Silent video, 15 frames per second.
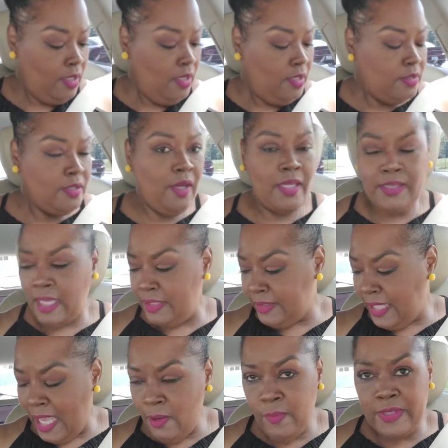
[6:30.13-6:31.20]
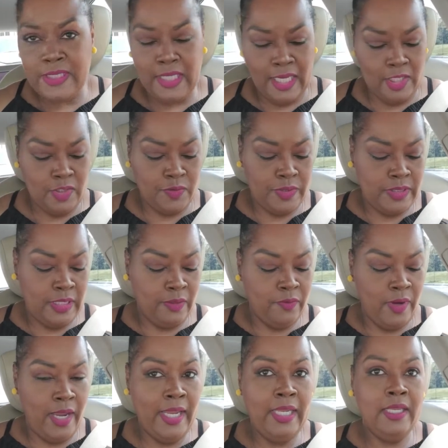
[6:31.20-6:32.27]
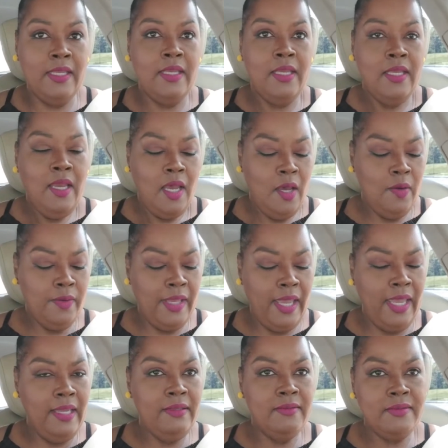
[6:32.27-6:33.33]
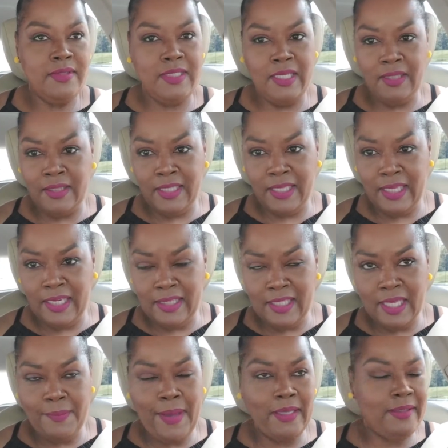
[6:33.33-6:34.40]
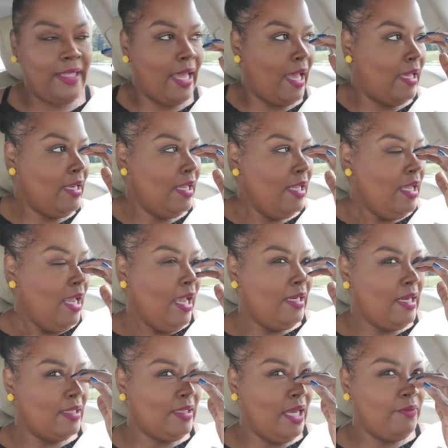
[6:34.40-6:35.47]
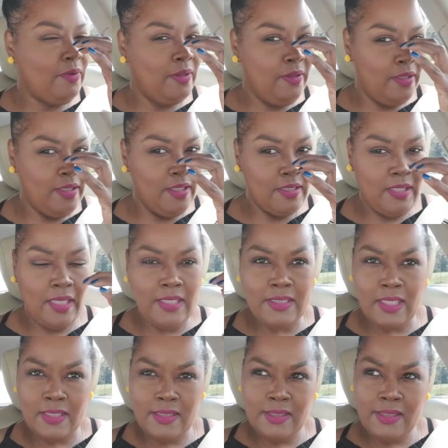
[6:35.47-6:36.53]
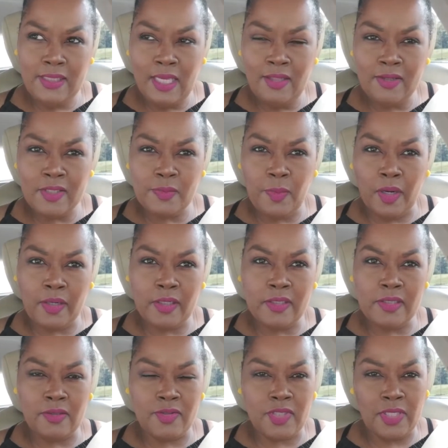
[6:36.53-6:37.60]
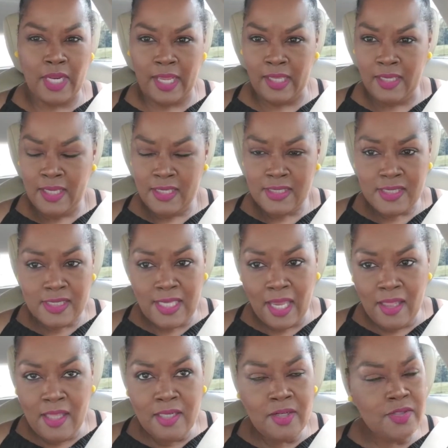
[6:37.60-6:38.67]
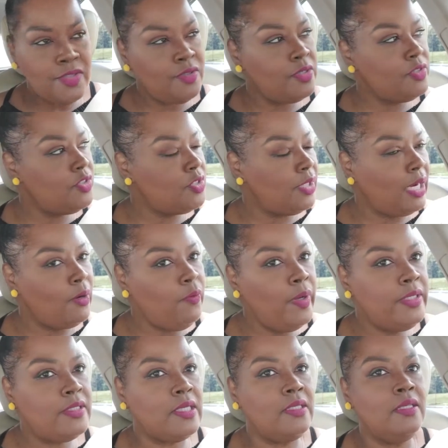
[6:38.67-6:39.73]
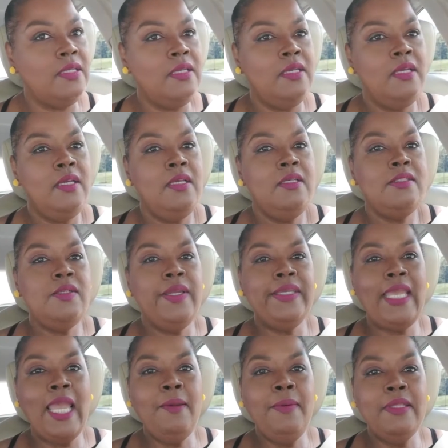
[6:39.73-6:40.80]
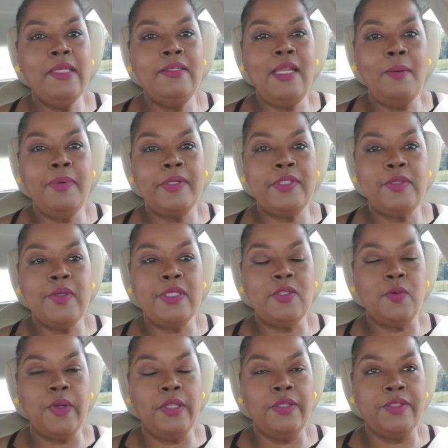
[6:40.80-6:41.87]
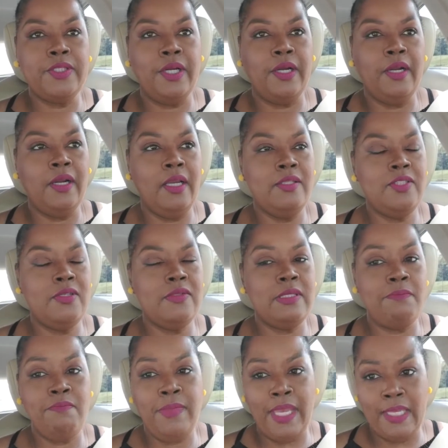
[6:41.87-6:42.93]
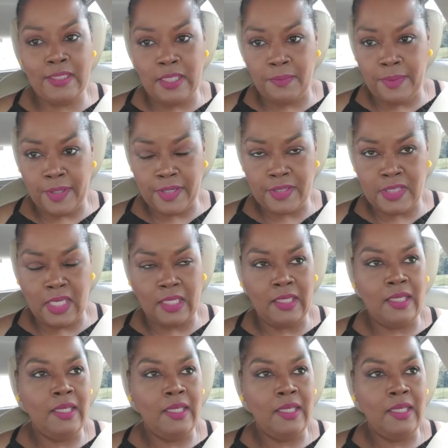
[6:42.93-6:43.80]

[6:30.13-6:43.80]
So I thought that was interesting, right? Okay, didn't think anything about that. And I thought, well, he said seller's market, so should I sell it or should I rent it? So he gave the number to his realtor, and she was an amazing person.